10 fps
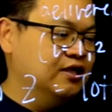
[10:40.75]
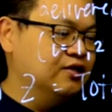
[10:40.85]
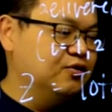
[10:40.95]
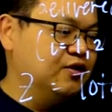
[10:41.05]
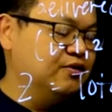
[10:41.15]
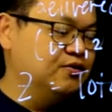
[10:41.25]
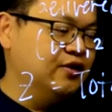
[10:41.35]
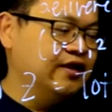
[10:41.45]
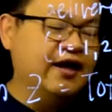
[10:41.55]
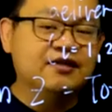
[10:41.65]
You
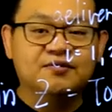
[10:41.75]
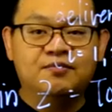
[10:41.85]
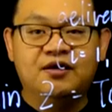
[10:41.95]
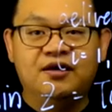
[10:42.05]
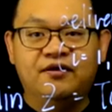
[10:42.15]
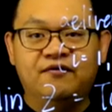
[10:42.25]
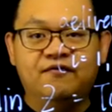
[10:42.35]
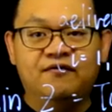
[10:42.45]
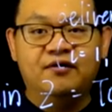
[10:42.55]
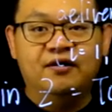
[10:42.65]
can ask me
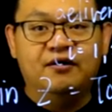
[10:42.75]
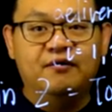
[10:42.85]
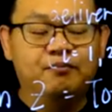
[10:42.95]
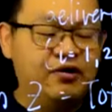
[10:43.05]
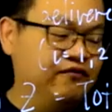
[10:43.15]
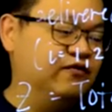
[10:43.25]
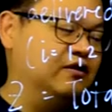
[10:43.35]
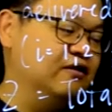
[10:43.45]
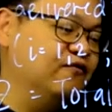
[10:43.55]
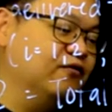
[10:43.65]

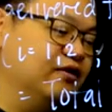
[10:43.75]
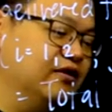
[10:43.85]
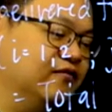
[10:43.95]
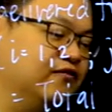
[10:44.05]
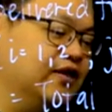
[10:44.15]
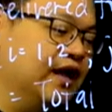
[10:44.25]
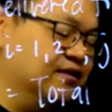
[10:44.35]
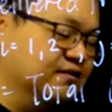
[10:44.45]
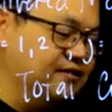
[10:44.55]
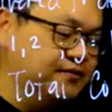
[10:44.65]
privately for the
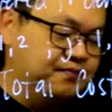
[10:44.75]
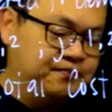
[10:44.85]
answer.